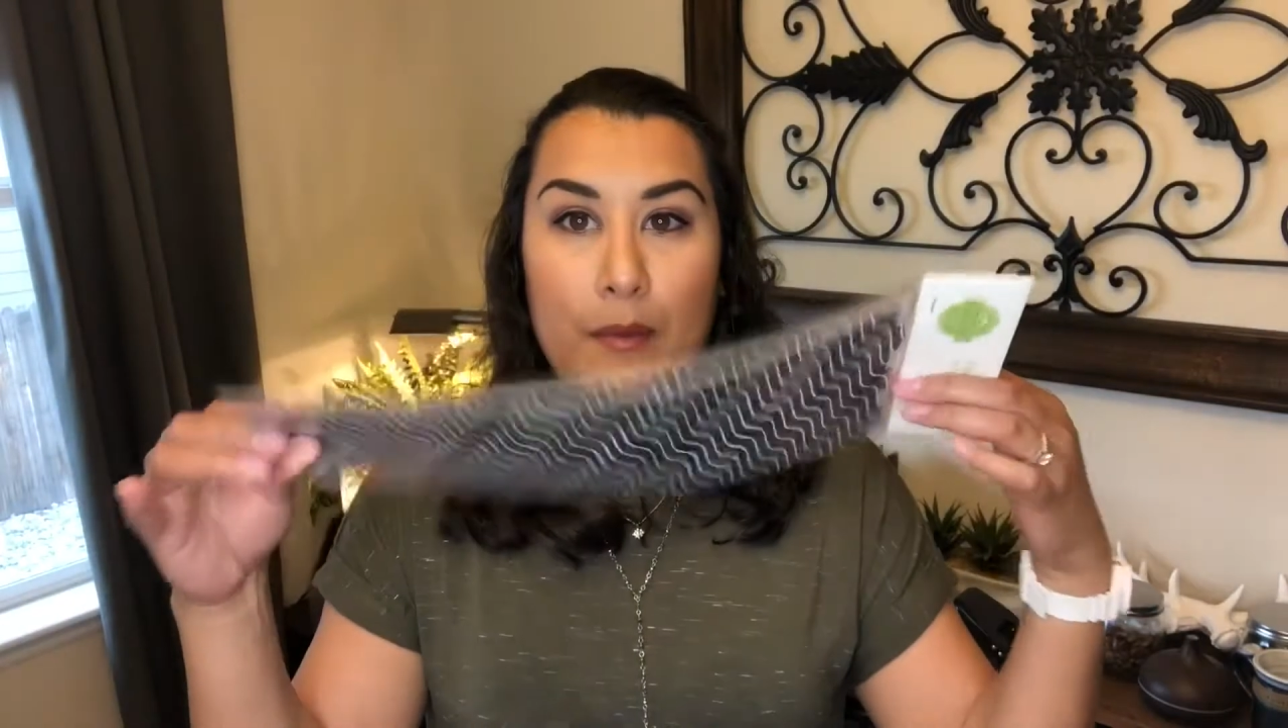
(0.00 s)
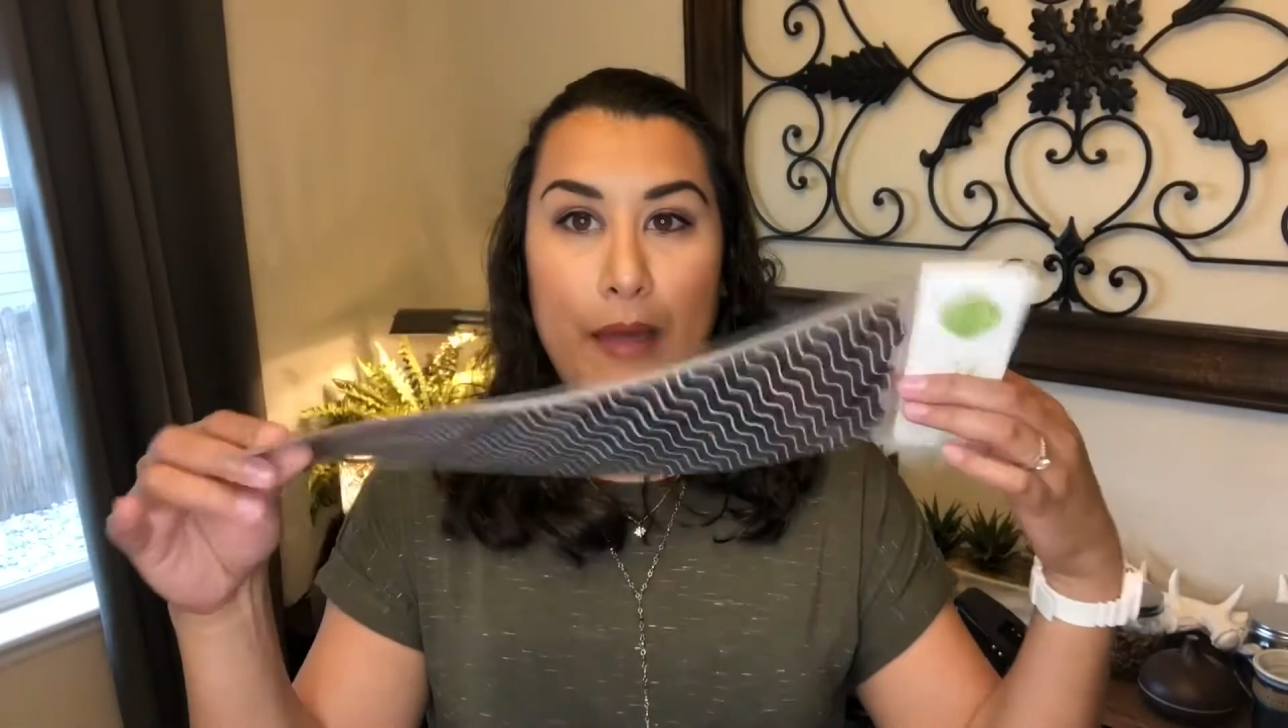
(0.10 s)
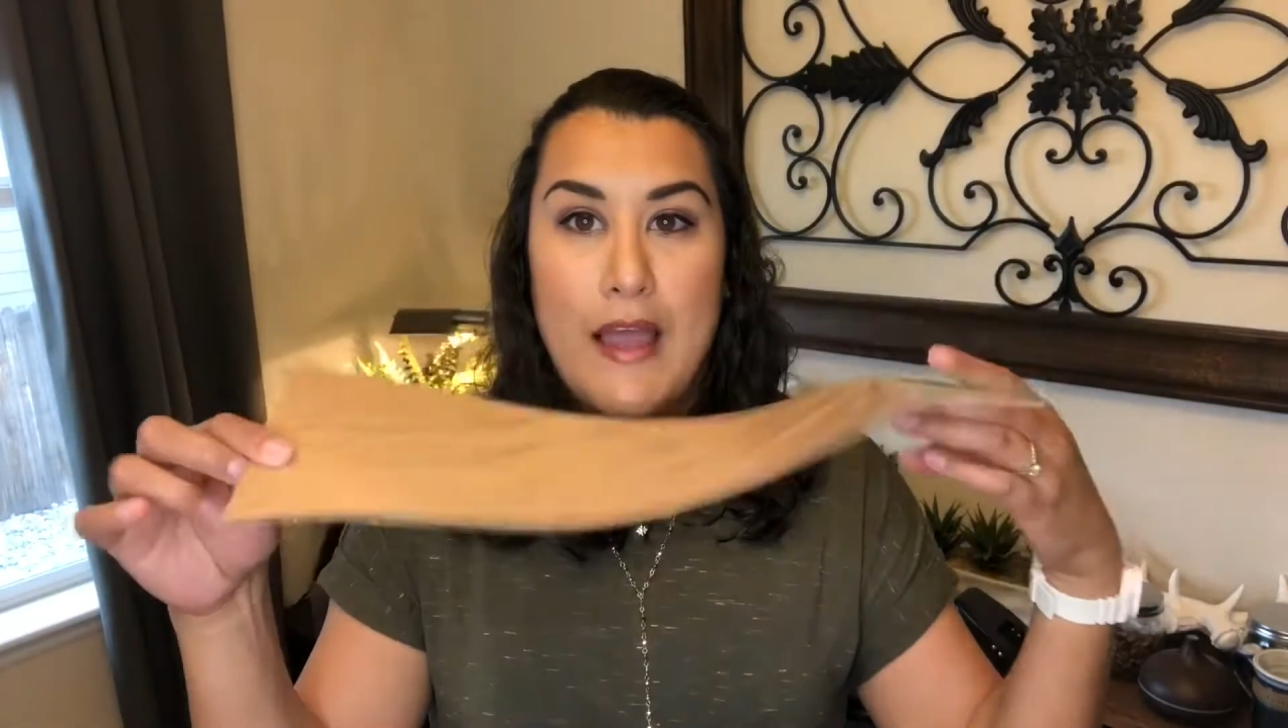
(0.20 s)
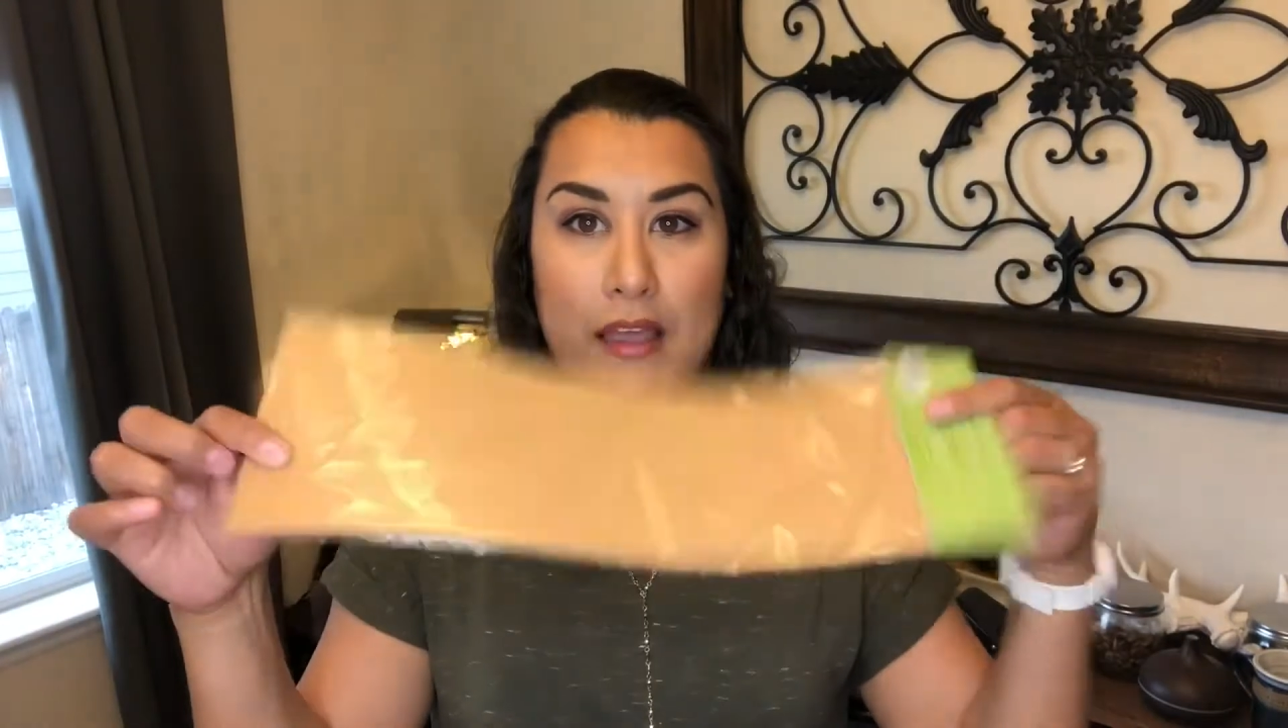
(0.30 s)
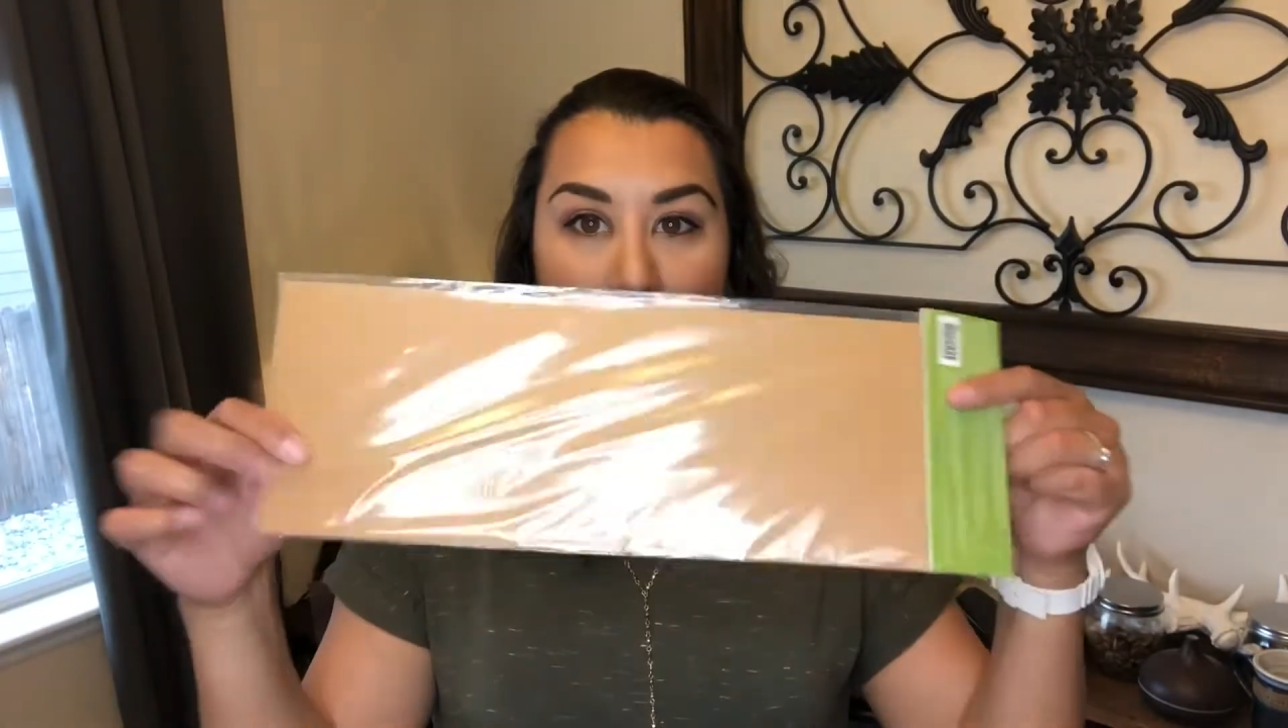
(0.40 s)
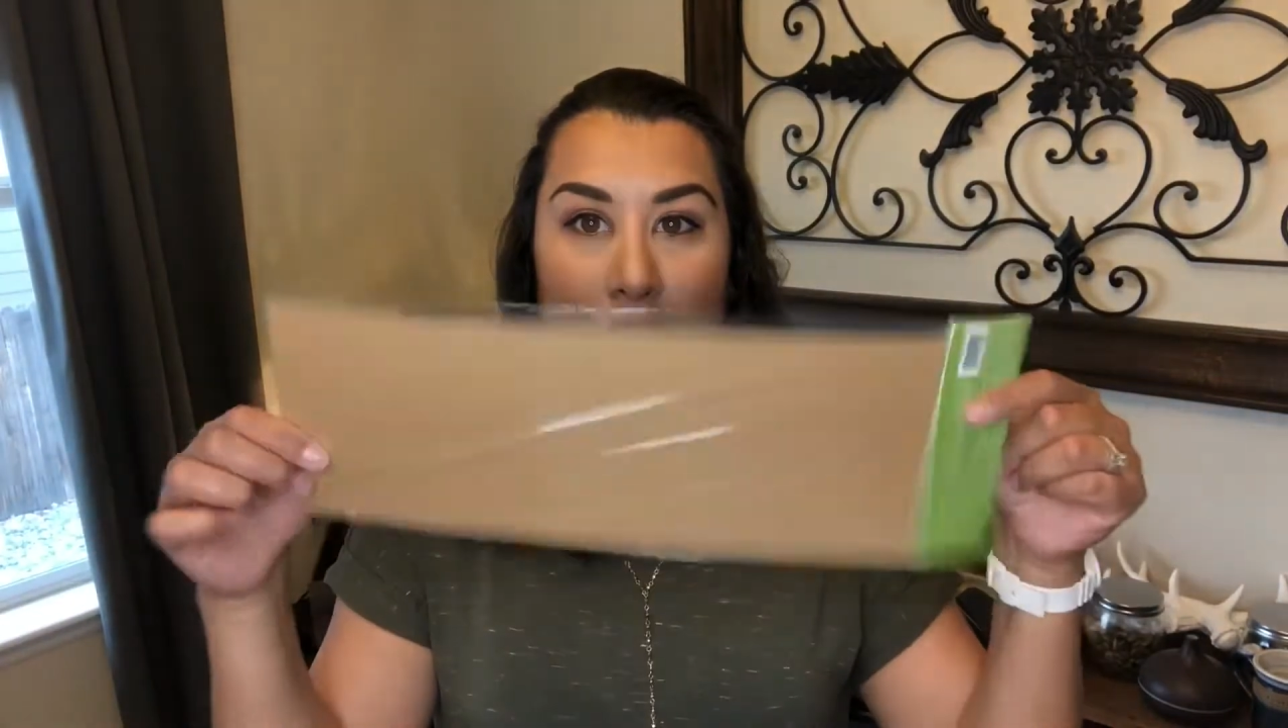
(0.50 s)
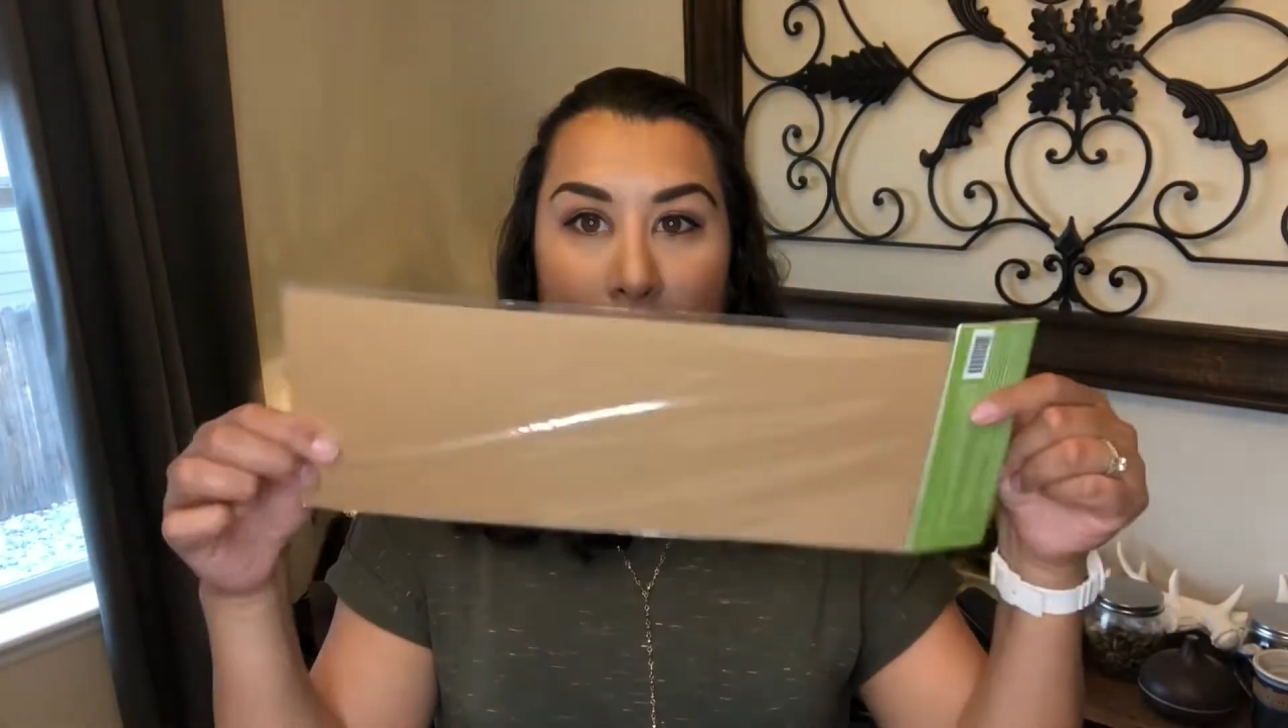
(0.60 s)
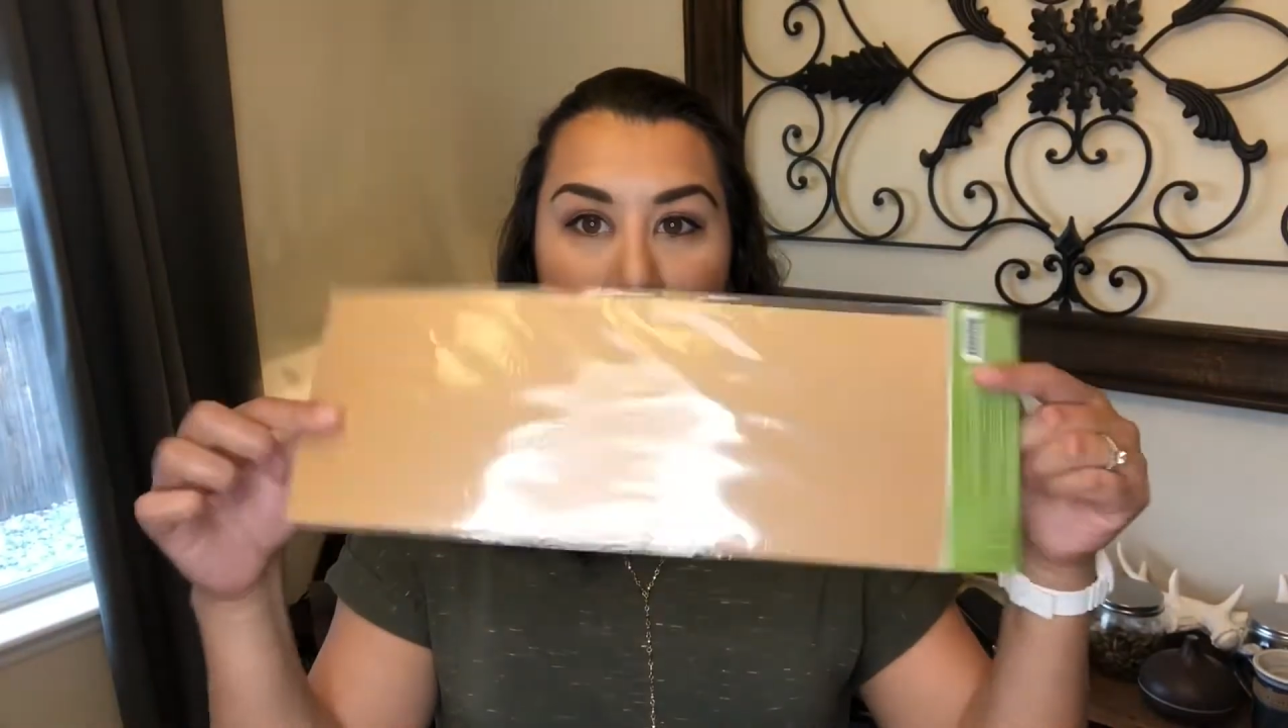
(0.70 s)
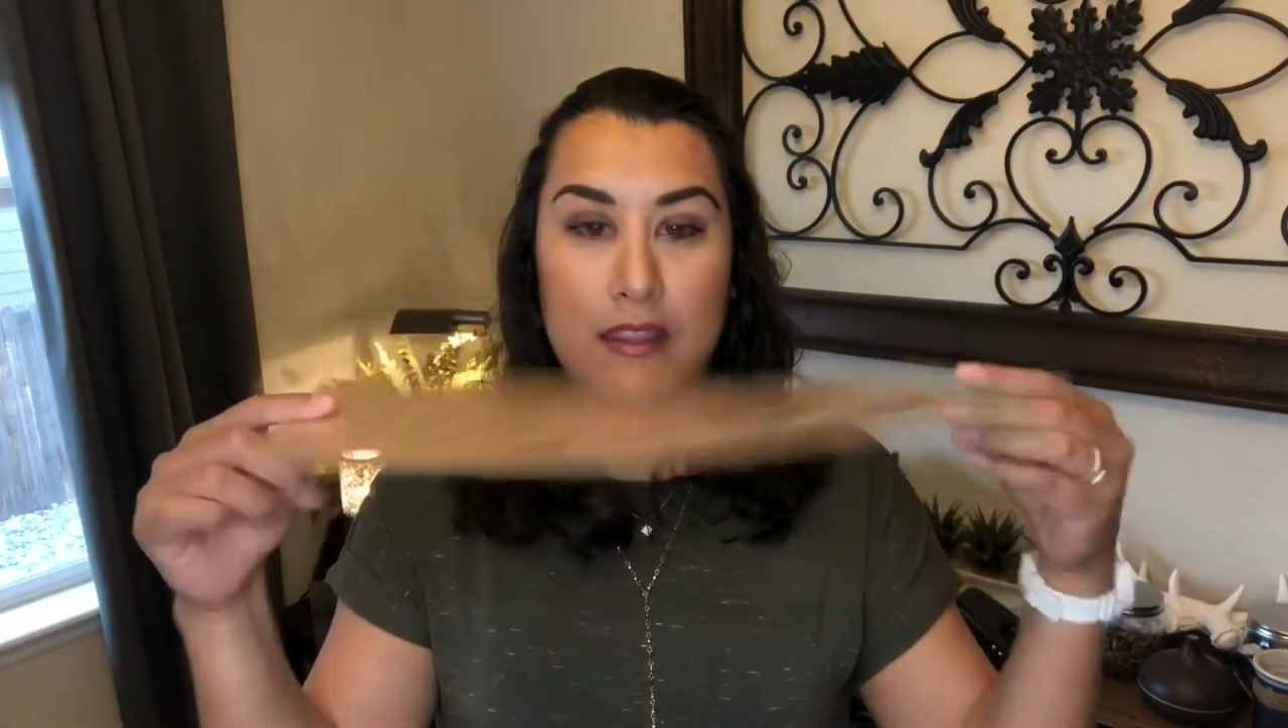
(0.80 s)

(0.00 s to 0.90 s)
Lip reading: packet like